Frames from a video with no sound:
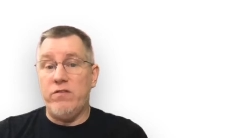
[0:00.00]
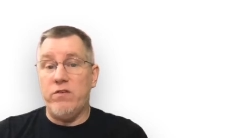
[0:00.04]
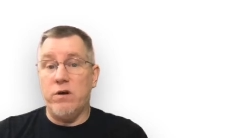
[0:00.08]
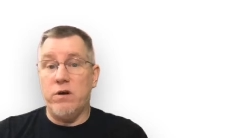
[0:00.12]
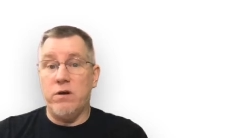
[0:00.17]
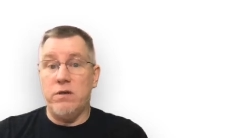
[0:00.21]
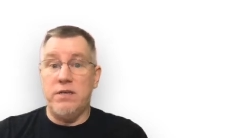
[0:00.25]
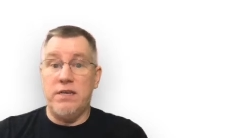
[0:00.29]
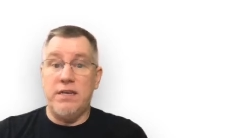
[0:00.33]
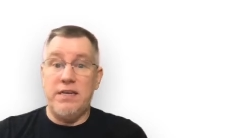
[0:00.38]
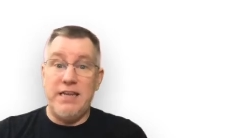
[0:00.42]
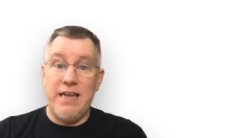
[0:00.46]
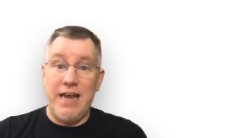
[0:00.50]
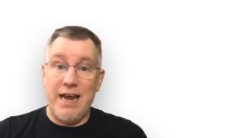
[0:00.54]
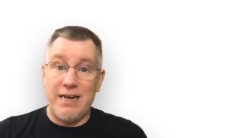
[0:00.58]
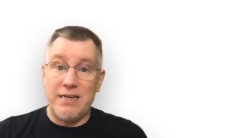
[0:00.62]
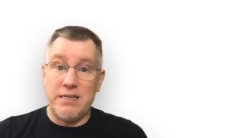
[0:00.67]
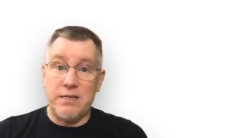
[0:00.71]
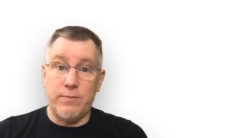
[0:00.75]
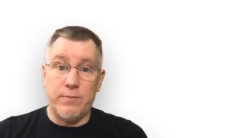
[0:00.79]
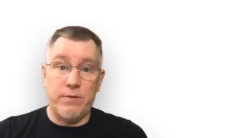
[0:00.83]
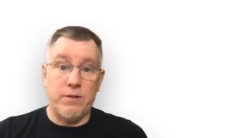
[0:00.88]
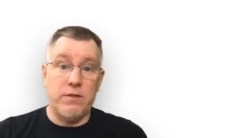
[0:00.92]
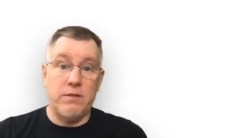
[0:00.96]
are
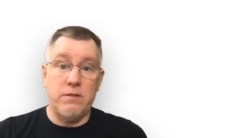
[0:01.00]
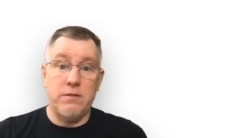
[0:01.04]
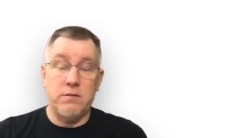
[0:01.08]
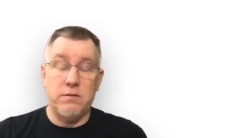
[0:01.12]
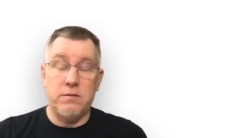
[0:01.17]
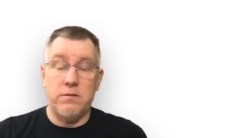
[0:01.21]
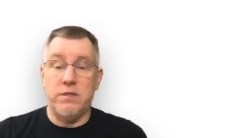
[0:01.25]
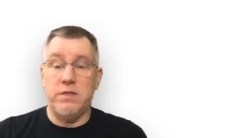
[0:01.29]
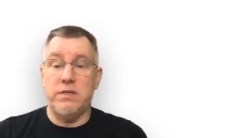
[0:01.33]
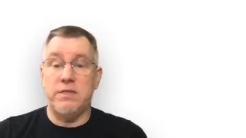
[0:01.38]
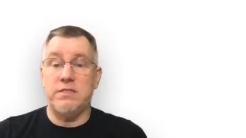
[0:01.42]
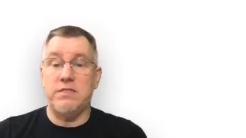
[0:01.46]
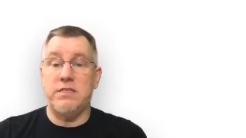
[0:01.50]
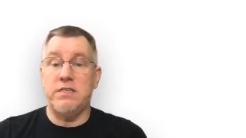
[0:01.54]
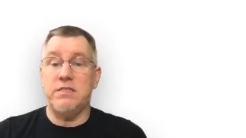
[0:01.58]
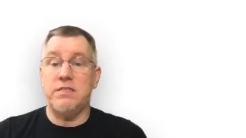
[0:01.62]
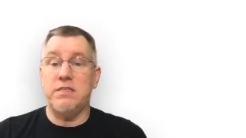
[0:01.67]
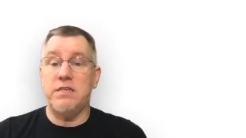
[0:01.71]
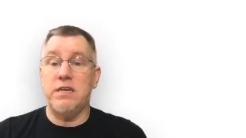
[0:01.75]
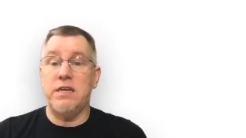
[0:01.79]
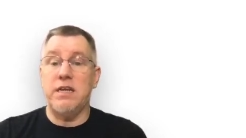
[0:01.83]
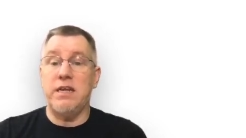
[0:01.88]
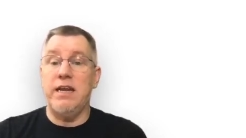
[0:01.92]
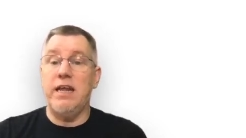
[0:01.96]
detectable, an
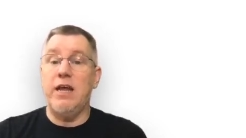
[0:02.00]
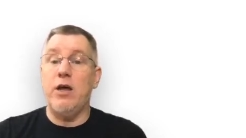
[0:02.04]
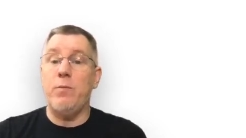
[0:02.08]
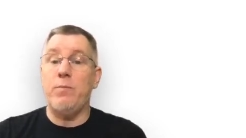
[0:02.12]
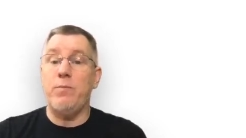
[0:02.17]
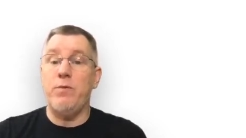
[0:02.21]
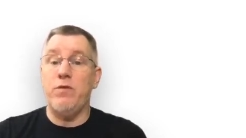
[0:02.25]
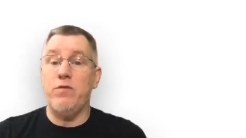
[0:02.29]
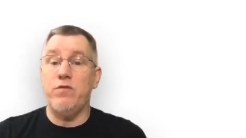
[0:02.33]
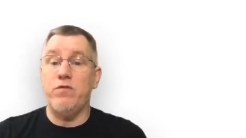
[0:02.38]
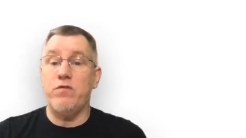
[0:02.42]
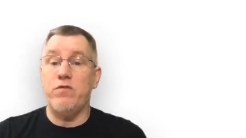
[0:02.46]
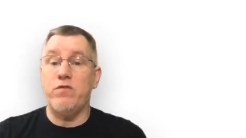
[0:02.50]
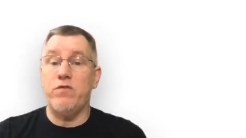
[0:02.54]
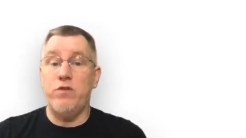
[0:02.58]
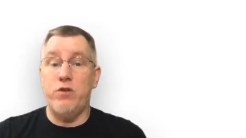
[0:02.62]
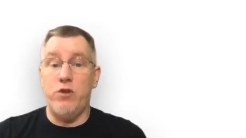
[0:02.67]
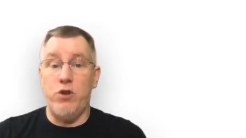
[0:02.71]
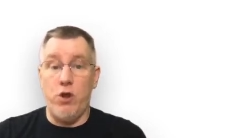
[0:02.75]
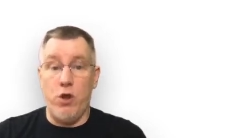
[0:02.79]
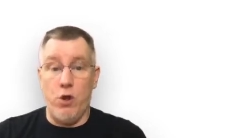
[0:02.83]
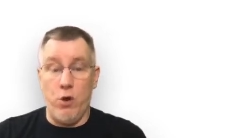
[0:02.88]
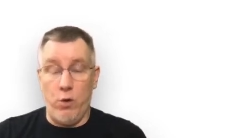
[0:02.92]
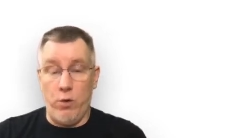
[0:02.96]
assistant can help users
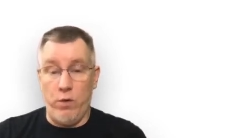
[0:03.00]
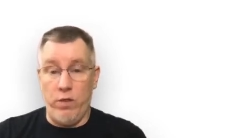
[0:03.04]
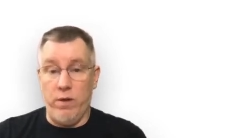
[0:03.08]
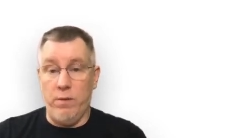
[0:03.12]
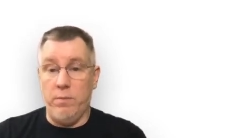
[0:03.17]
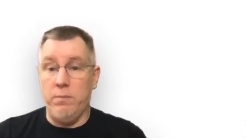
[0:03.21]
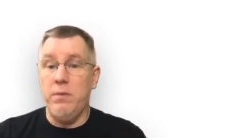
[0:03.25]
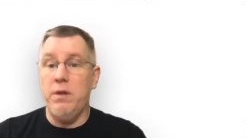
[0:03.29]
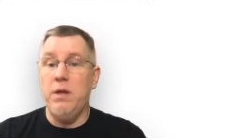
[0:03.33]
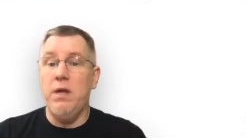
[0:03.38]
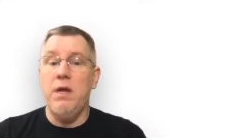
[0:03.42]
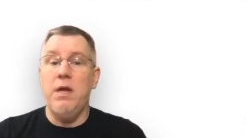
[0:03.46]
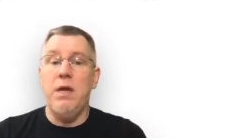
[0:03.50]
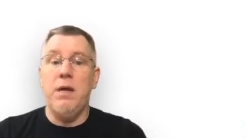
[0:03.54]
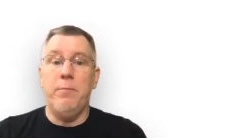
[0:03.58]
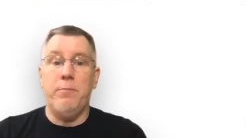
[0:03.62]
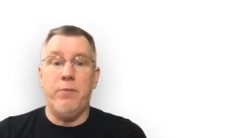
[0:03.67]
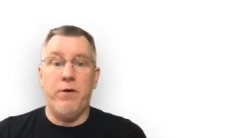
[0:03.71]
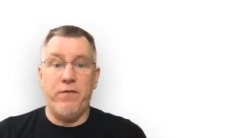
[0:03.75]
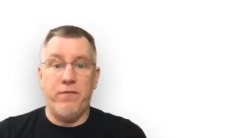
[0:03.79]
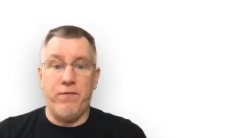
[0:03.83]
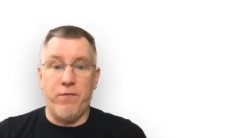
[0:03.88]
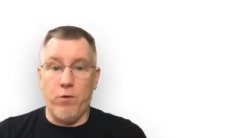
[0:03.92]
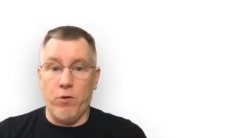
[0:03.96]
know them,
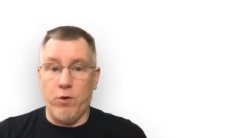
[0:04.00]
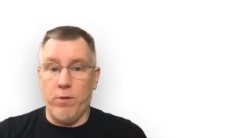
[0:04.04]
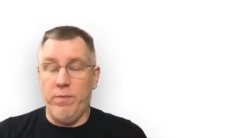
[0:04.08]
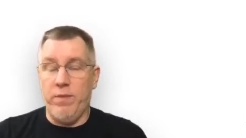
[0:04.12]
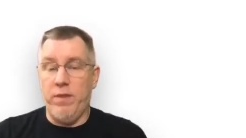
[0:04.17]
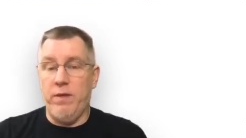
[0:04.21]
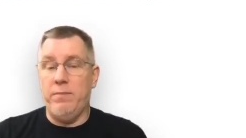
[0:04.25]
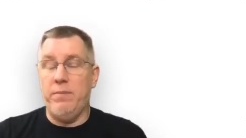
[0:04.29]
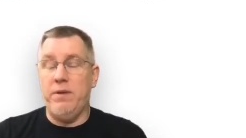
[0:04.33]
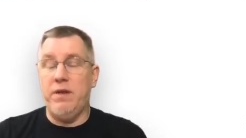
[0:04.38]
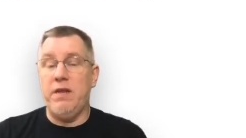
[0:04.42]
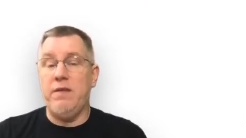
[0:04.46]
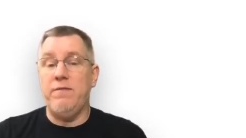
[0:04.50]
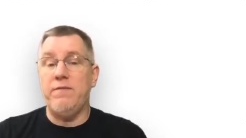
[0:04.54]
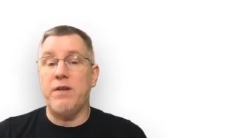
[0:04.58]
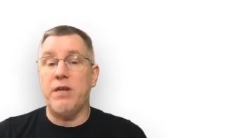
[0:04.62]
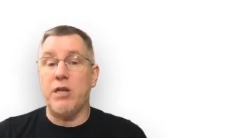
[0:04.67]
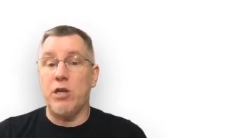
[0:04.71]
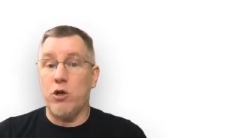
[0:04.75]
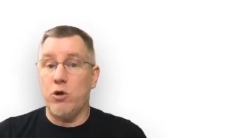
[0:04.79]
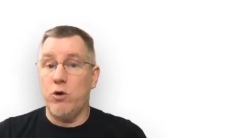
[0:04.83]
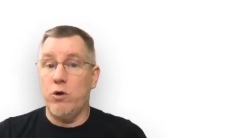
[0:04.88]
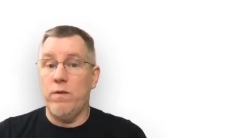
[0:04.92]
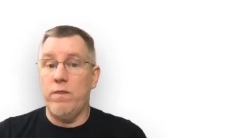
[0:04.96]
perform them, and even
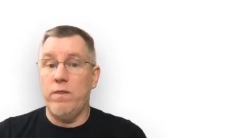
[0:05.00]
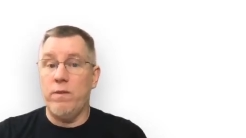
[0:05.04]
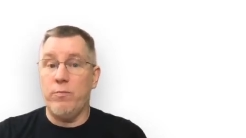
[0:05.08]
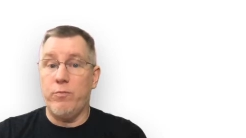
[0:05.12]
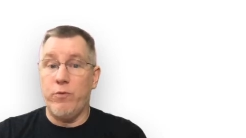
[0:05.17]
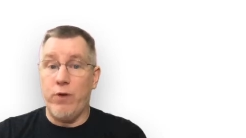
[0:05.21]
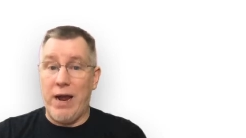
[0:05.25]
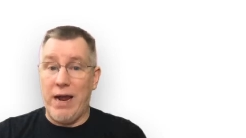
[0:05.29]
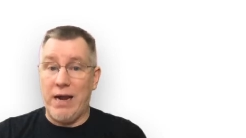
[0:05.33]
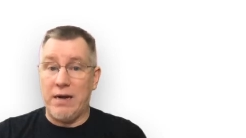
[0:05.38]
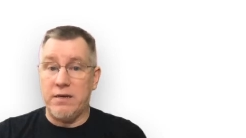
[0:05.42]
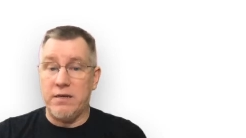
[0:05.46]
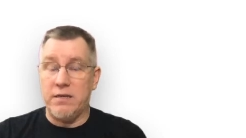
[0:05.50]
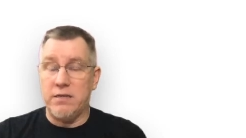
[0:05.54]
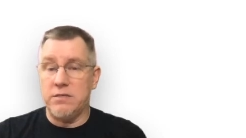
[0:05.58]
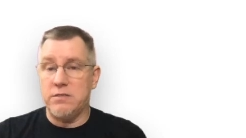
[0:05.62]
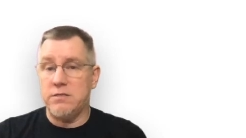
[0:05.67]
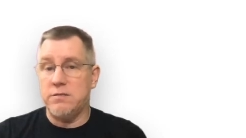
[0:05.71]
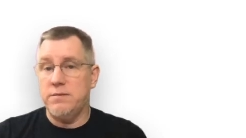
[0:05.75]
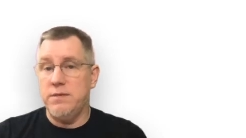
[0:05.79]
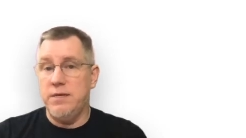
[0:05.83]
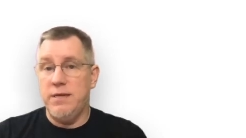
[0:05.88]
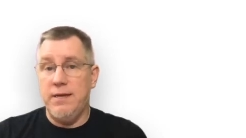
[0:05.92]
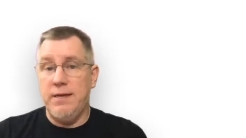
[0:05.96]
learn the practice.